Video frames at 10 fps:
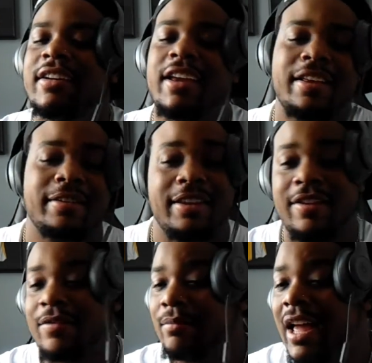and
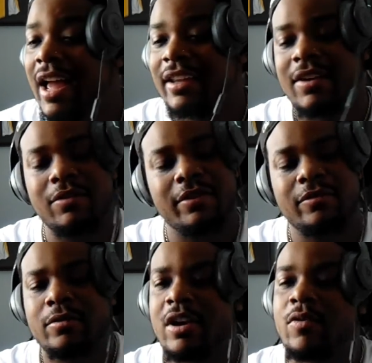even 6lack, y'all
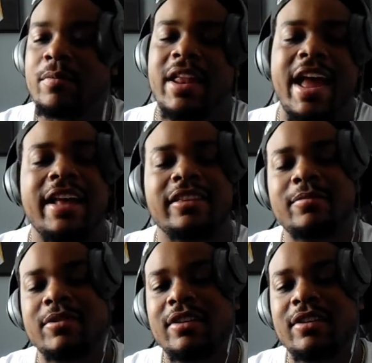want, y'all want me to add them to,